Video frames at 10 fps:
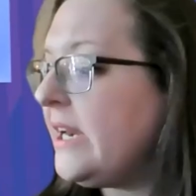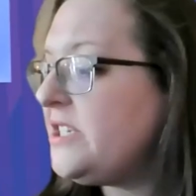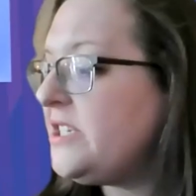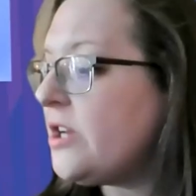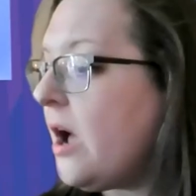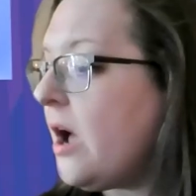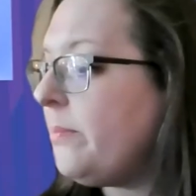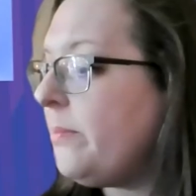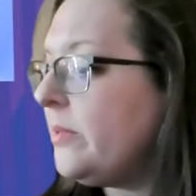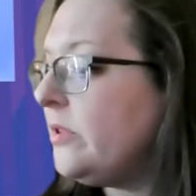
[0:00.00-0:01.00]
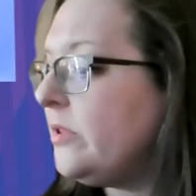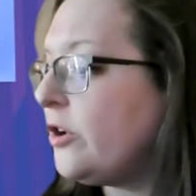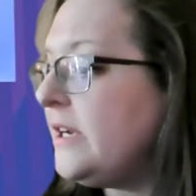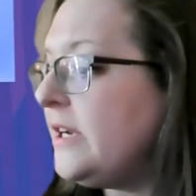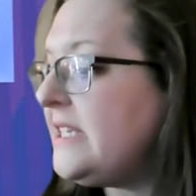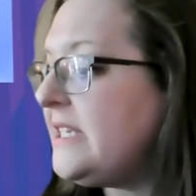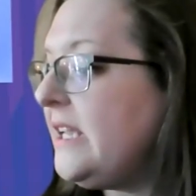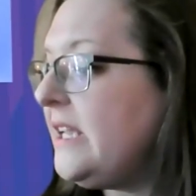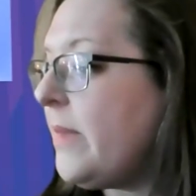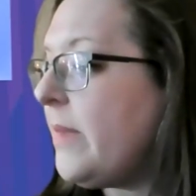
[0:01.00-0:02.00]
stop the creasing
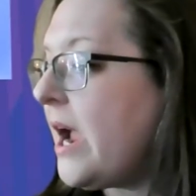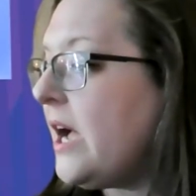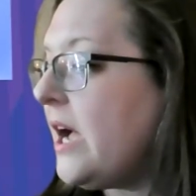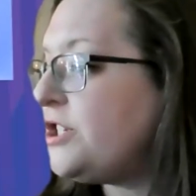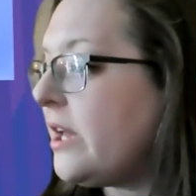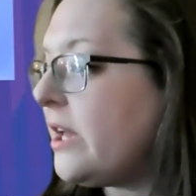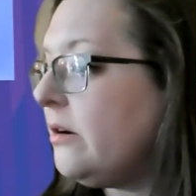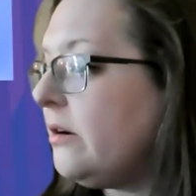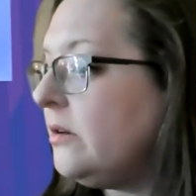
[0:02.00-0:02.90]
in my eyeshadow?